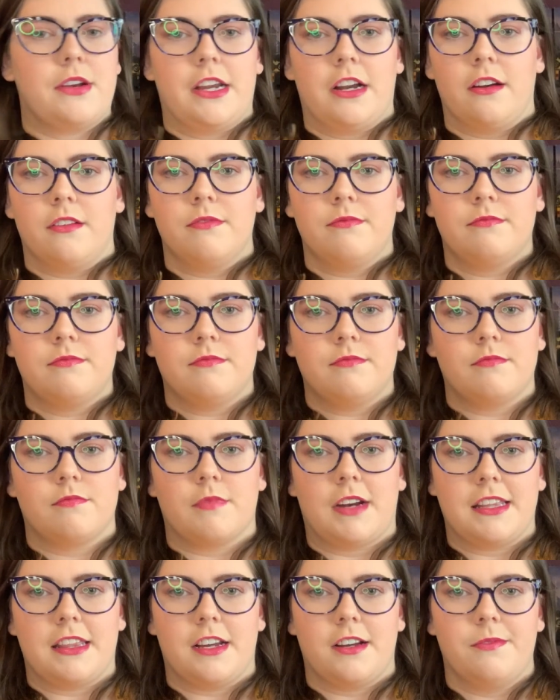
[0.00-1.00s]
here,
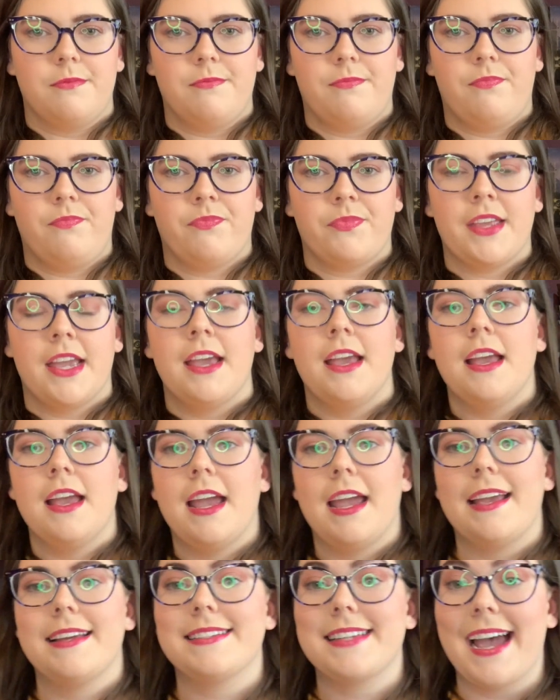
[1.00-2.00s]
right there.
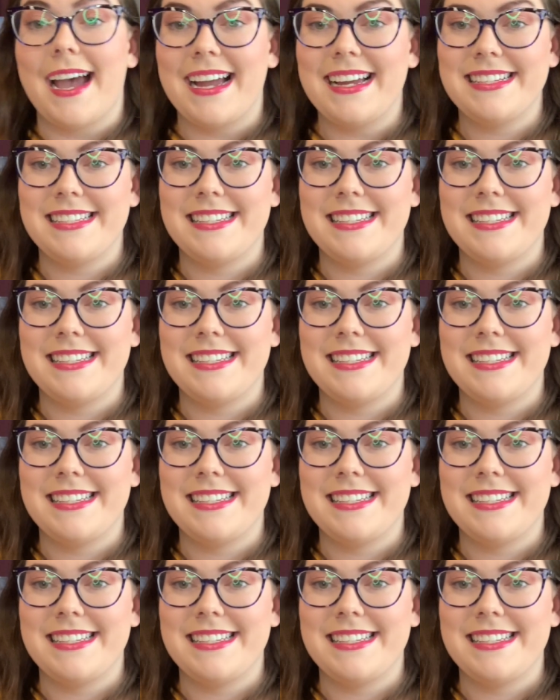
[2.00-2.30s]
And I